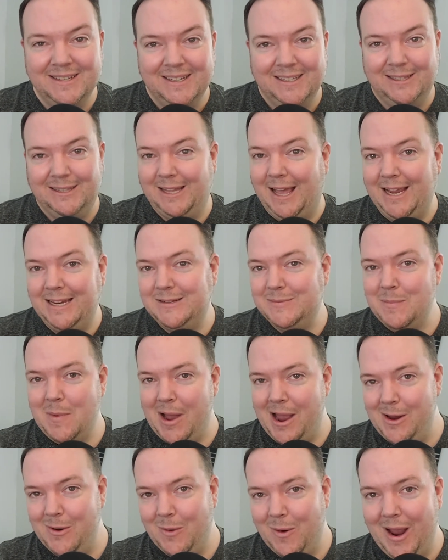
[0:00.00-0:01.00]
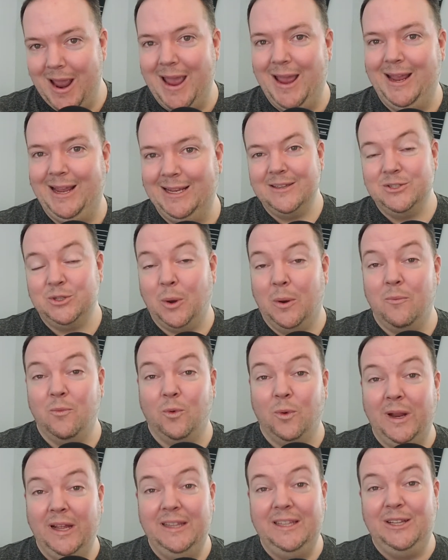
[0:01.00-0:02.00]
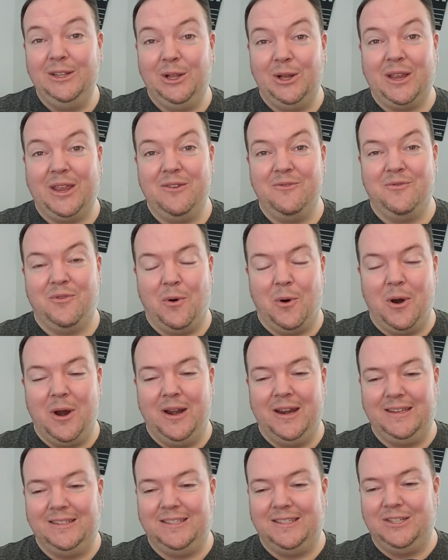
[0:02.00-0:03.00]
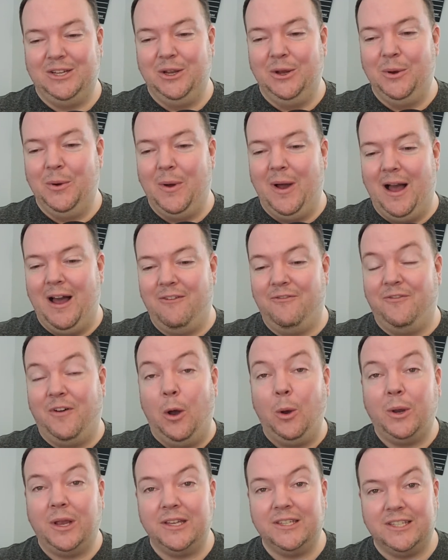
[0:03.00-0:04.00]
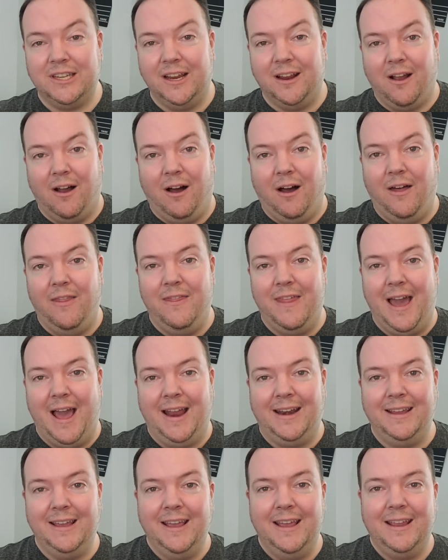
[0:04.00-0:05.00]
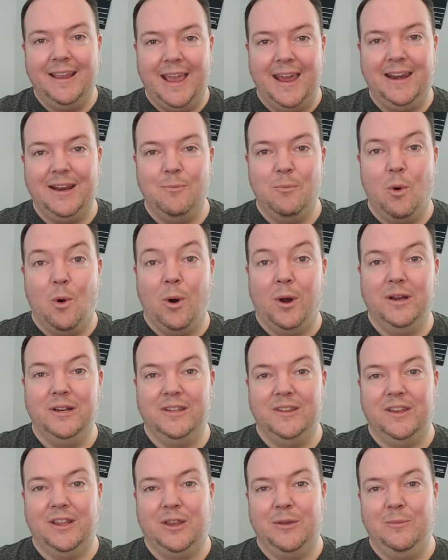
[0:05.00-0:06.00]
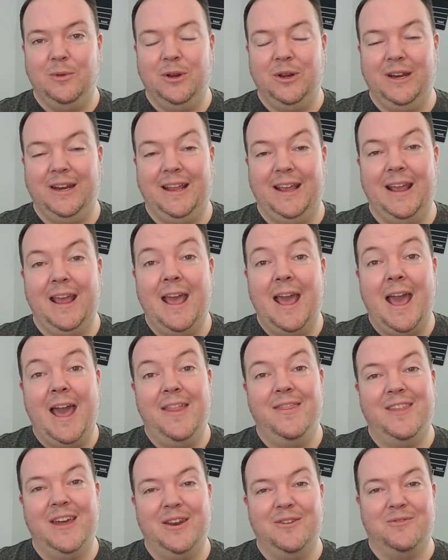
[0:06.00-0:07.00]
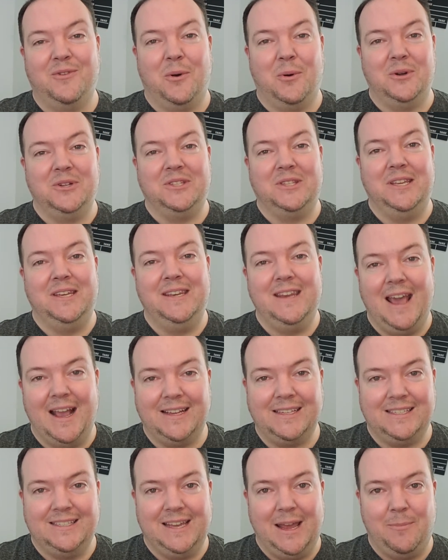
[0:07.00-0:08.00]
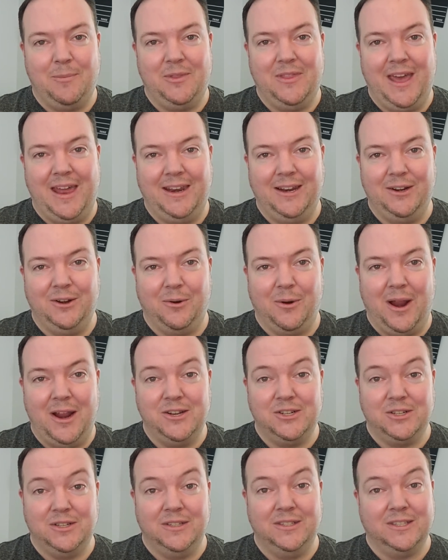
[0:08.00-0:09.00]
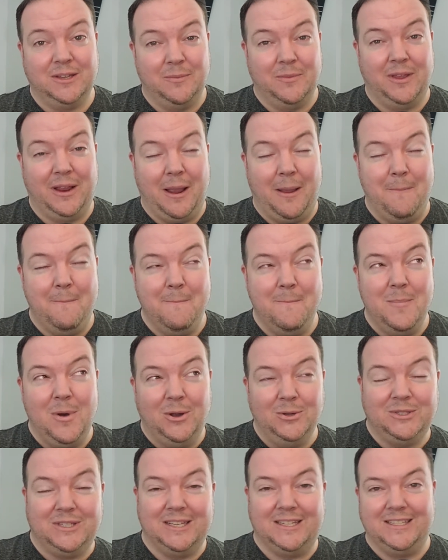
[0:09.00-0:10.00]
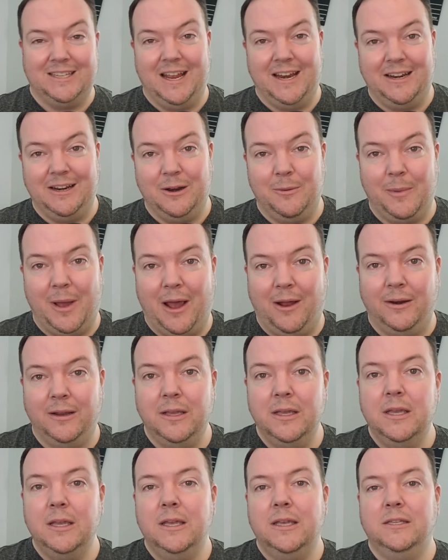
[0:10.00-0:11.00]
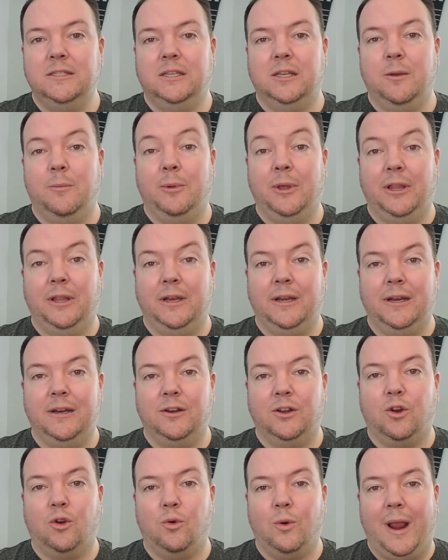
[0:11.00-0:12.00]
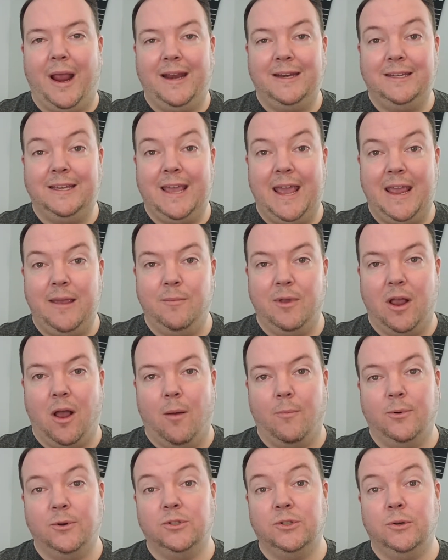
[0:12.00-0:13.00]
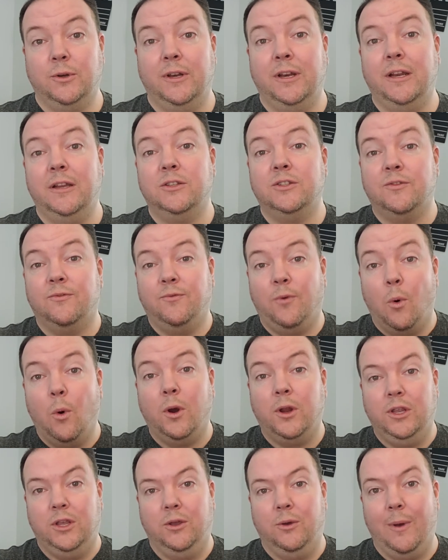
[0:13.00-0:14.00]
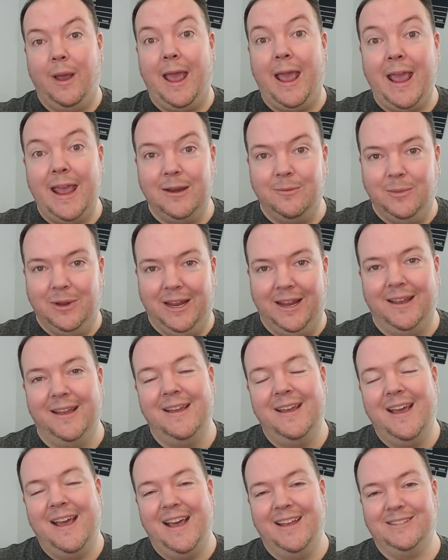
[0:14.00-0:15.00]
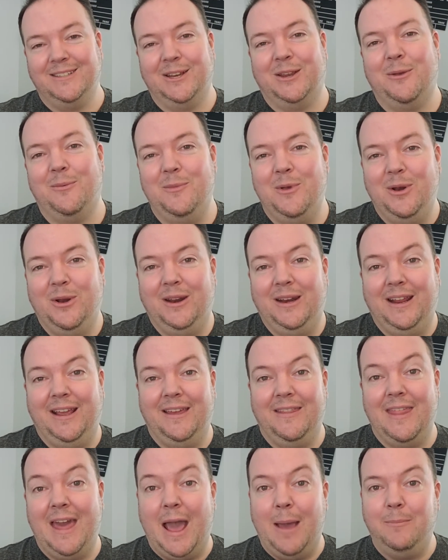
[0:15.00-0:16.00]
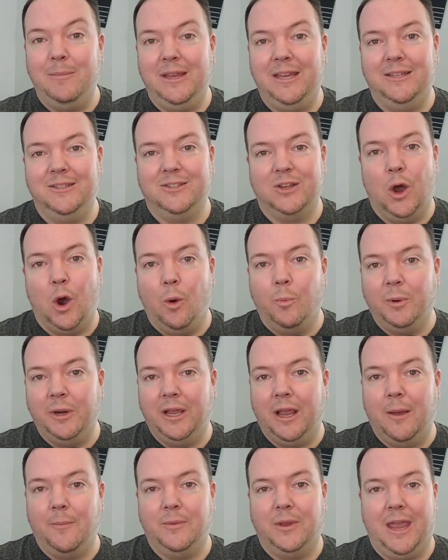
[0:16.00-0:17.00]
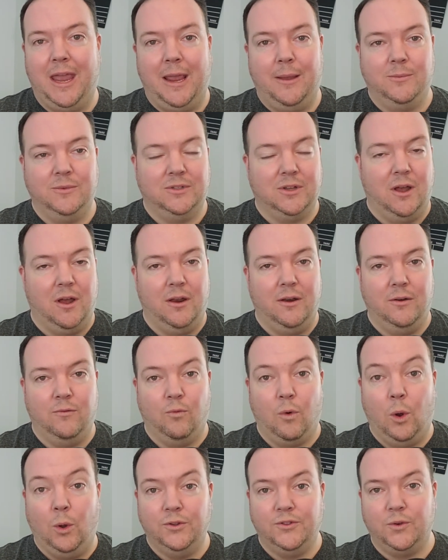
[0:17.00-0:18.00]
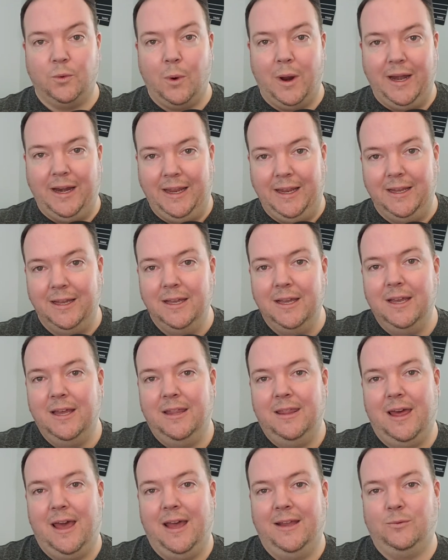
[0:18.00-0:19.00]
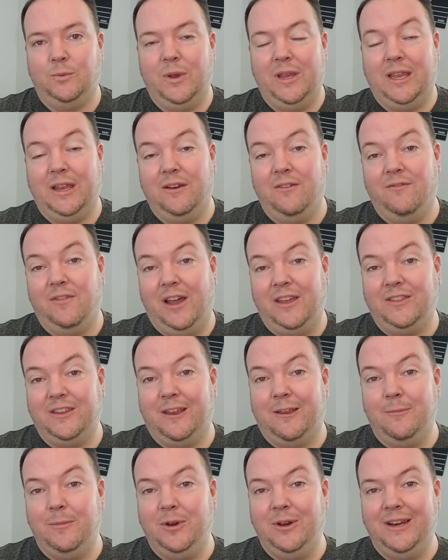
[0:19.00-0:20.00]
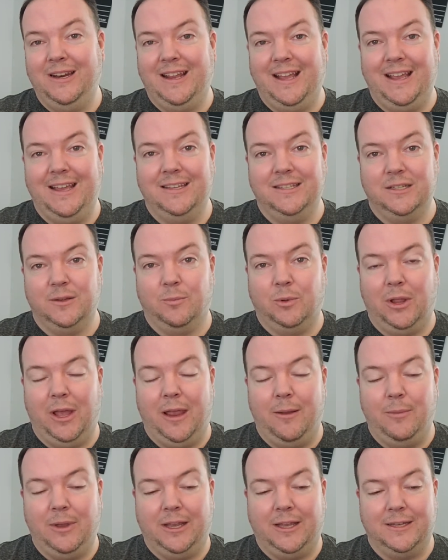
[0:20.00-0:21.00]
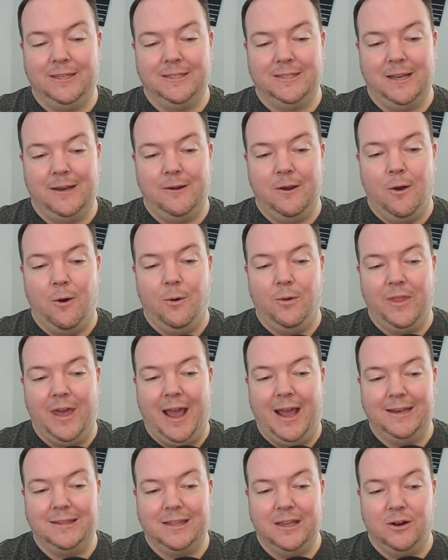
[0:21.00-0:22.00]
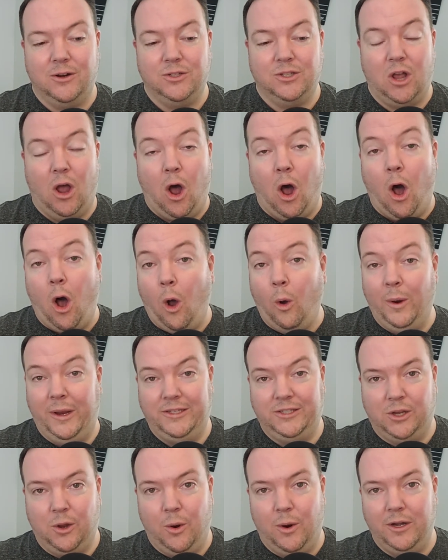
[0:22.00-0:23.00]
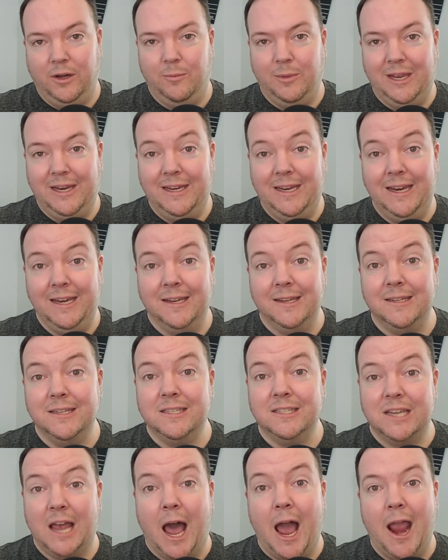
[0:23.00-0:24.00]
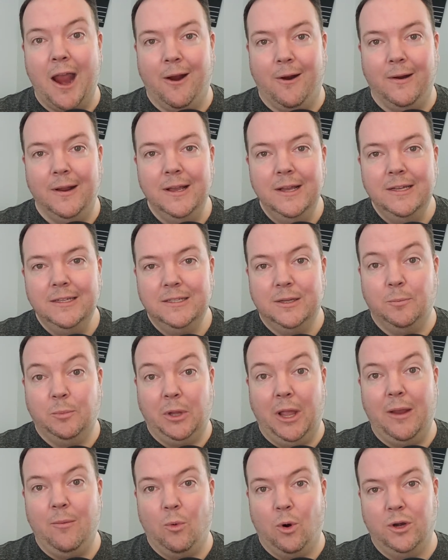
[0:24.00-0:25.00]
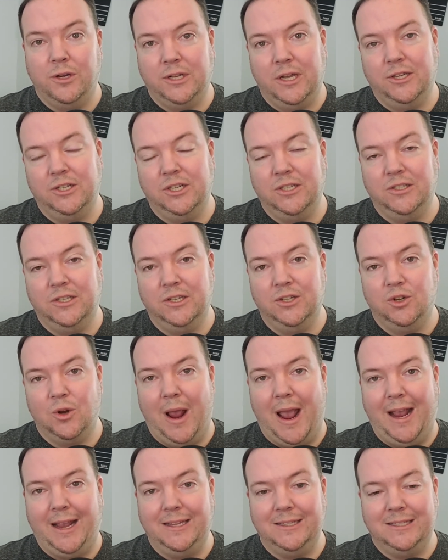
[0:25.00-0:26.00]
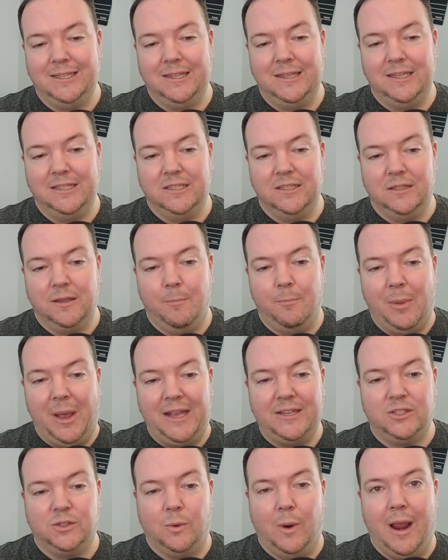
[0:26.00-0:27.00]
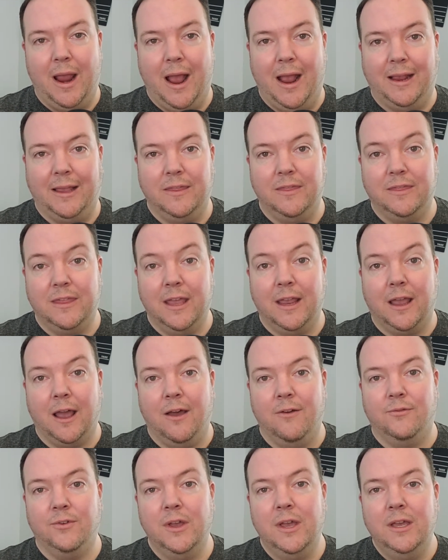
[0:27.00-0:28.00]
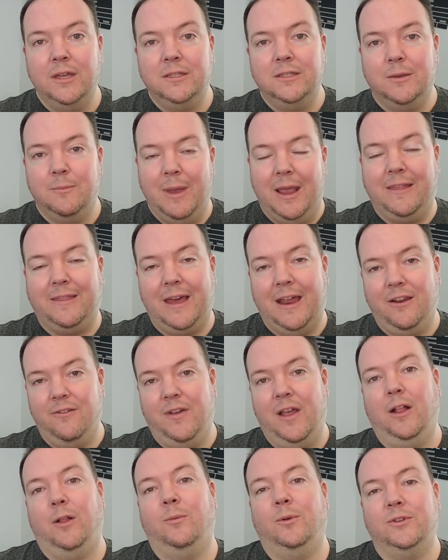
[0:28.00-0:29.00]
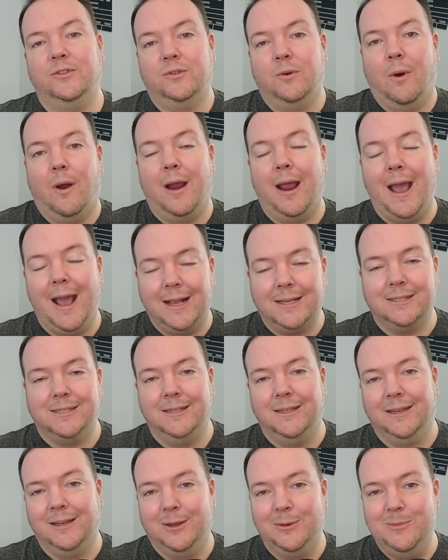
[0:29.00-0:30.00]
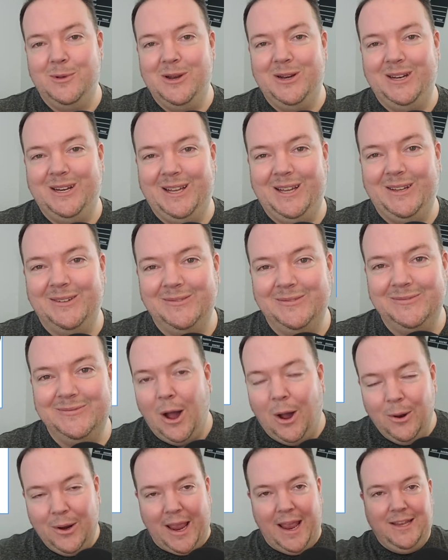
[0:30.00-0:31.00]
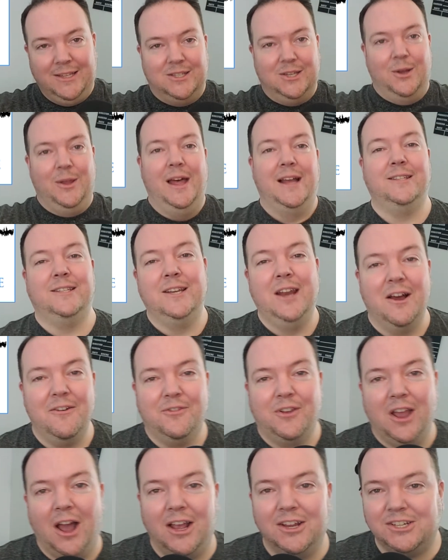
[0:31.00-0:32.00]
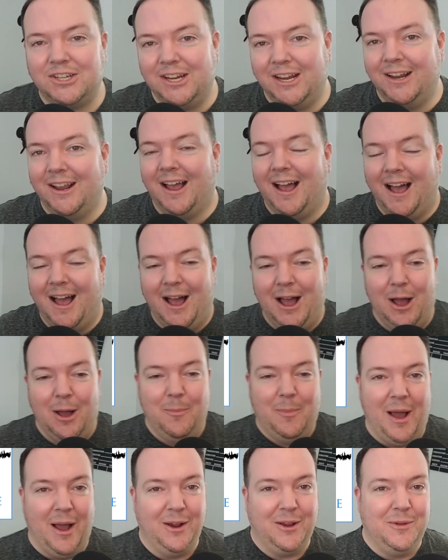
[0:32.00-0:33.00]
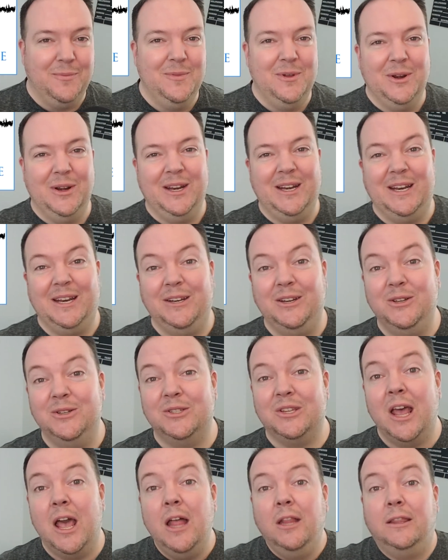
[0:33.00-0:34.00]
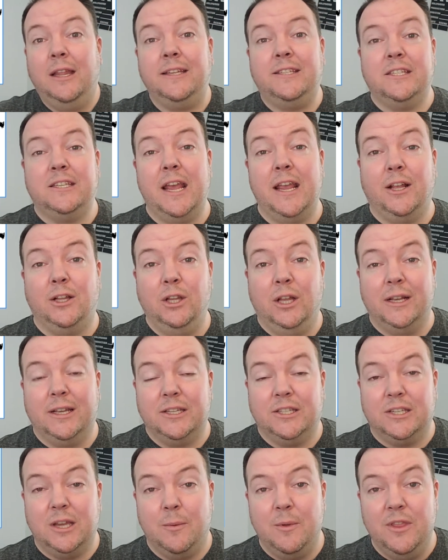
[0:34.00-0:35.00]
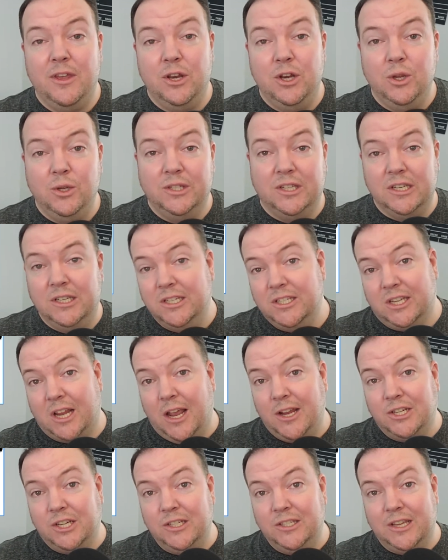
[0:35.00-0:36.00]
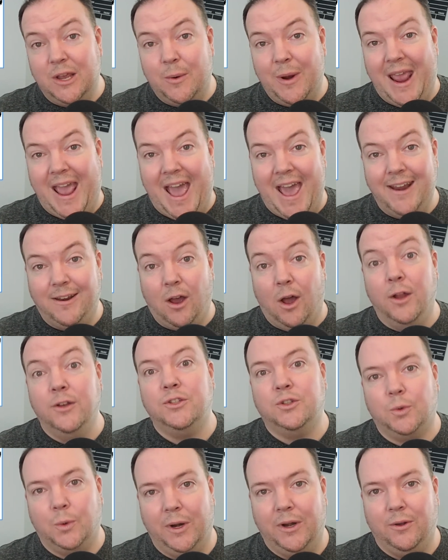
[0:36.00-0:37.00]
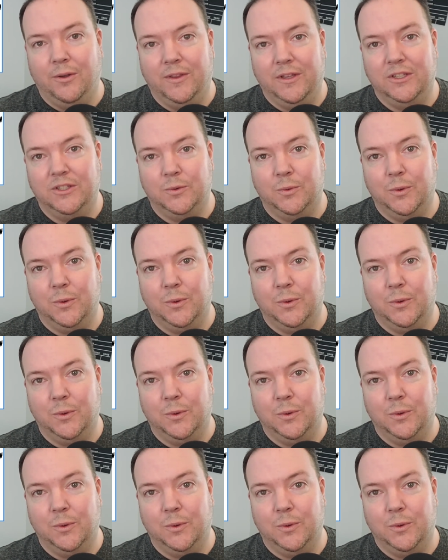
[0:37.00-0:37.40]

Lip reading: light my way. So I'm really looking forward to focusing on that, getting more into the community. And then, of course, the next step in that iteration, and something I'm most excited about, is the ability to create gaming opportunities for you and me as a community. And that means opening up games on Roll20 that we can invite the community into play, because I know that there's always going to be a need and desire to play more Dungeons & Dragons, and this is the best way I can think of to make that available to our excellent community. Okay, so that's enough gushing about community news. Let's take a look at some of the news and discussions that we had on Twitter this